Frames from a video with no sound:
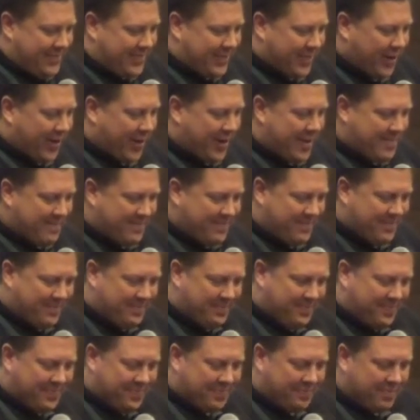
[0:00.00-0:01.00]
Sorry.
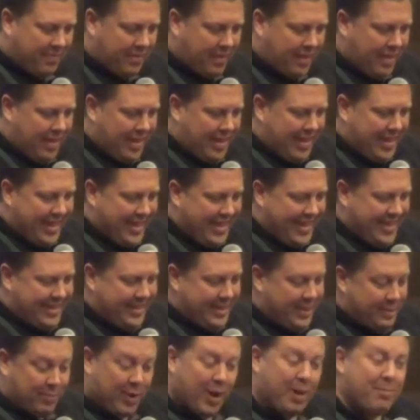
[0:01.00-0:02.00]

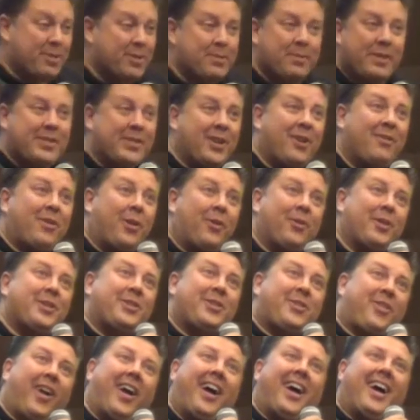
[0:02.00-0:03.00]
I promised myself I
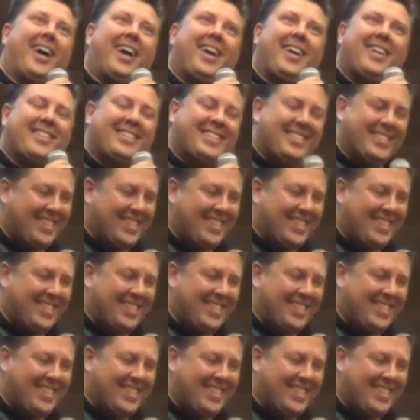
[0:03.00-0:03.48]
wouldn't cry.